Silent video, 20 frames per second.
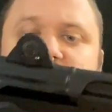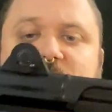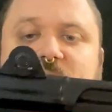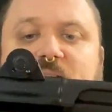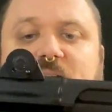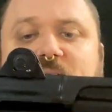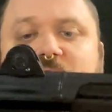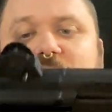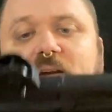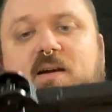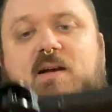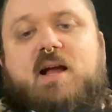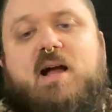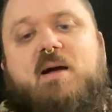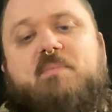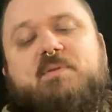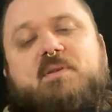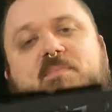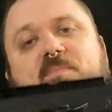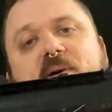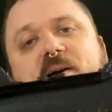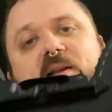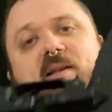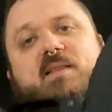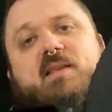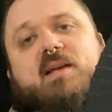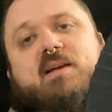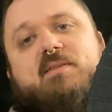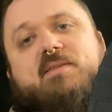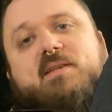guy here, optic mount on
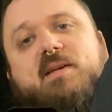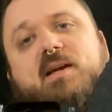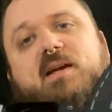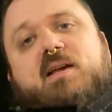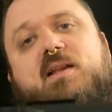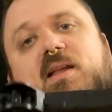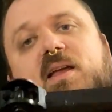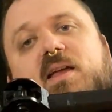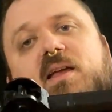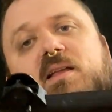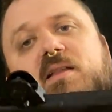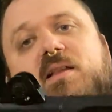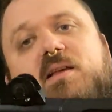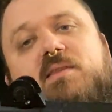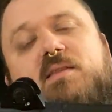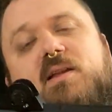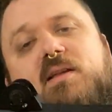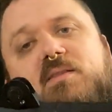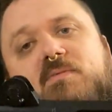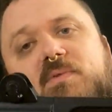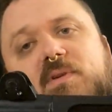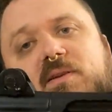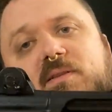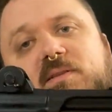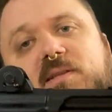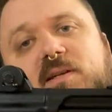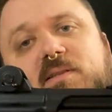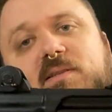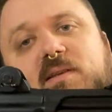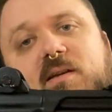the outside, nothing on the rail
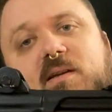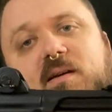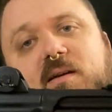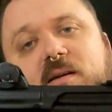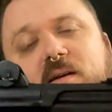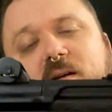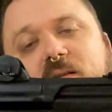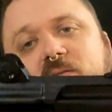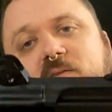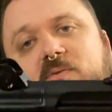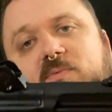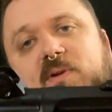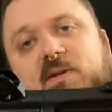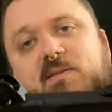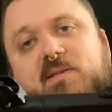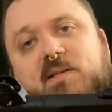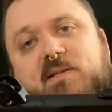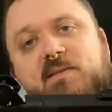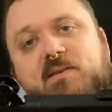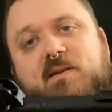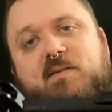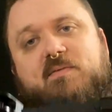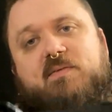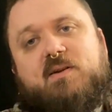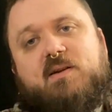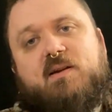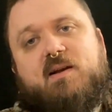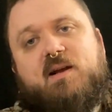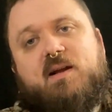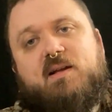dust cover, no rail dust
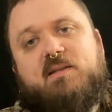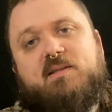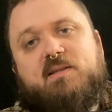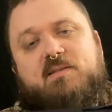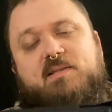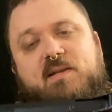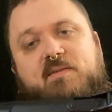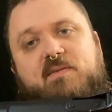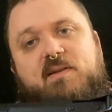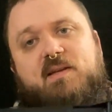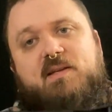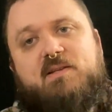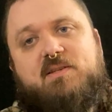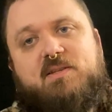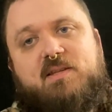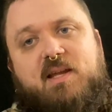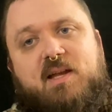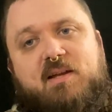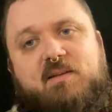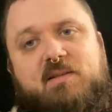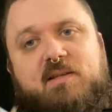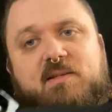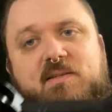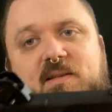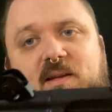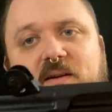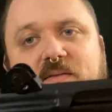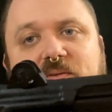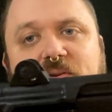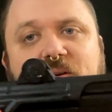cover. It does have hinge style dust
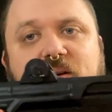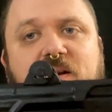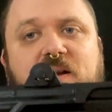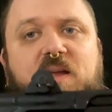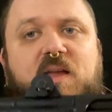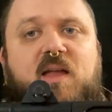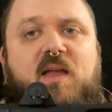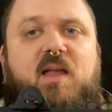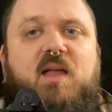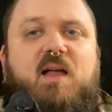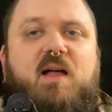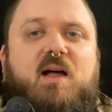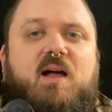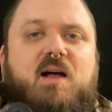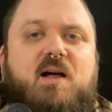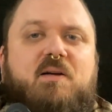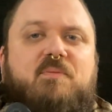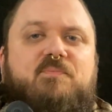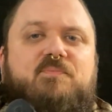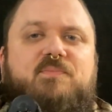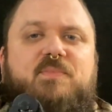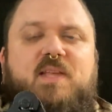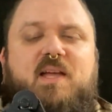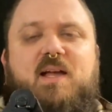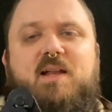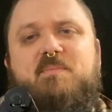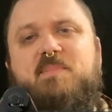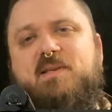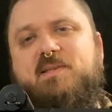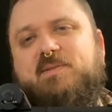cover. Kind
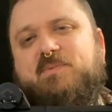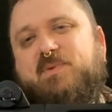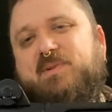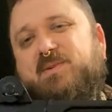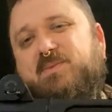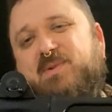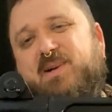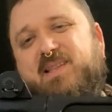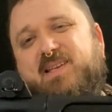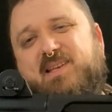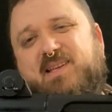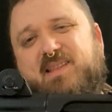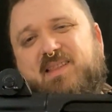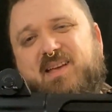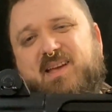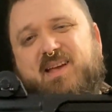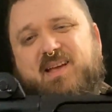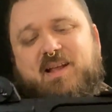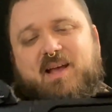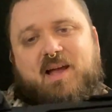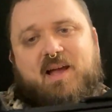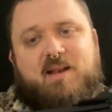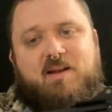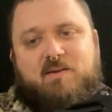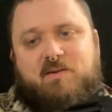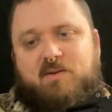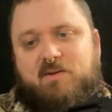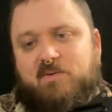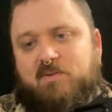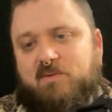of makes you wonder why they did that. I don't
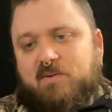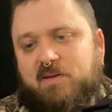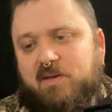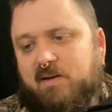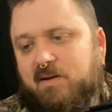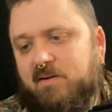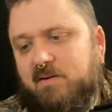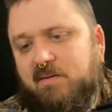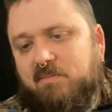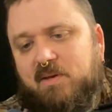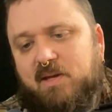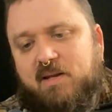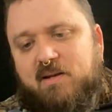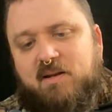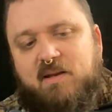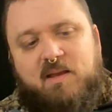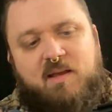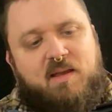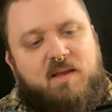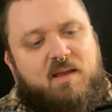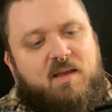know. You know what I mean?